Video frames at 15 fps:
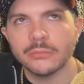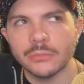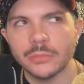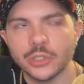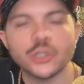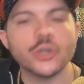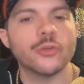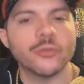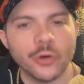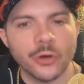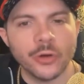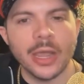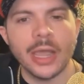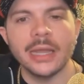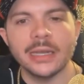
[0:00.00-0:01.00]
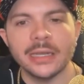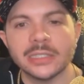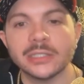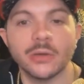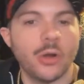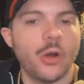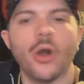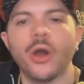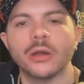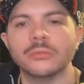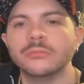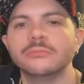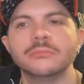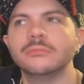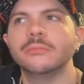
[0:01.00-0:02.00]
server and it's our
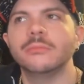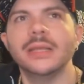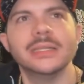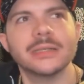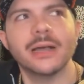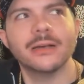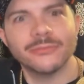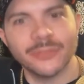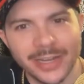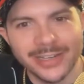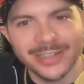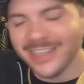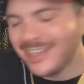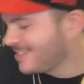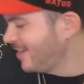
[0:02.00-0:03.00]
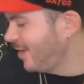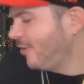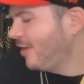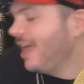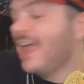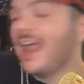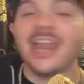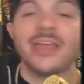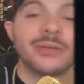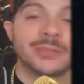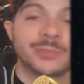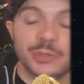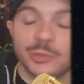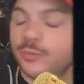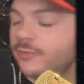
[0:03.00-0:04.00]
mascot, right? So anyways,
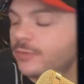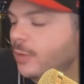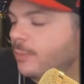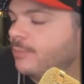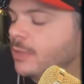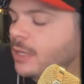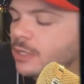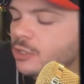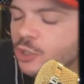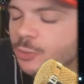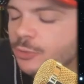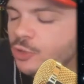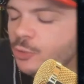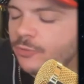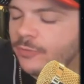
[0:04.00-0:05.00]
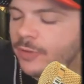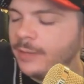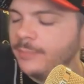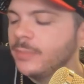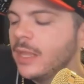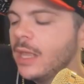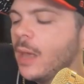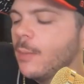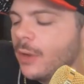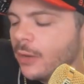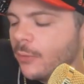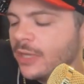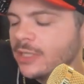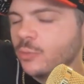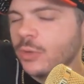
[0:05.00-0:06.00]
super fun, super fun. But
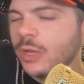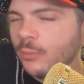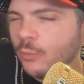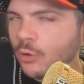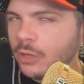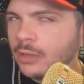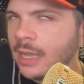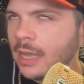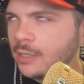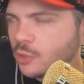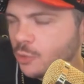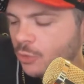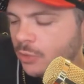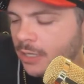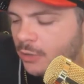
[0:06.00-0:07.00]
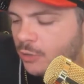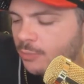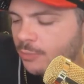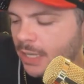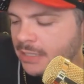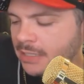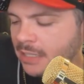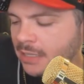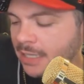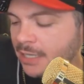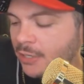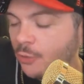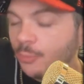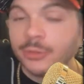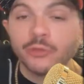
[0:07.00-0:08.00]
anyways, we have more on that, so we'll get past that
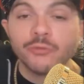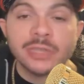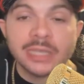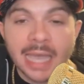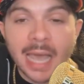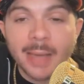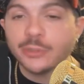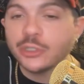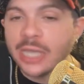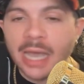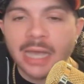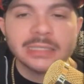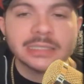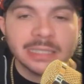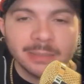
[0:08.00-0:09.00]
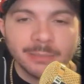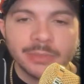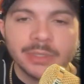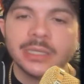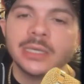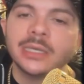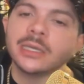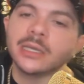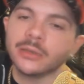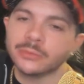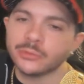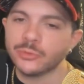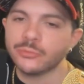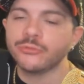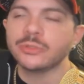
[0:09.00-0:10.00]
later. But the recap chat, same thing. It
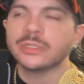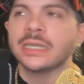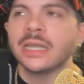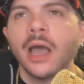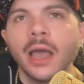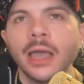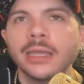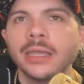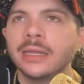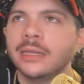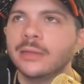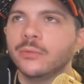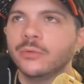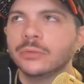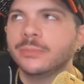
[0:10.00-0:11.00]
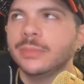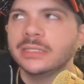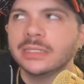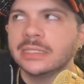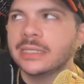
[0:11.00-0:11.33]
comes with Bruce AI, and it will basically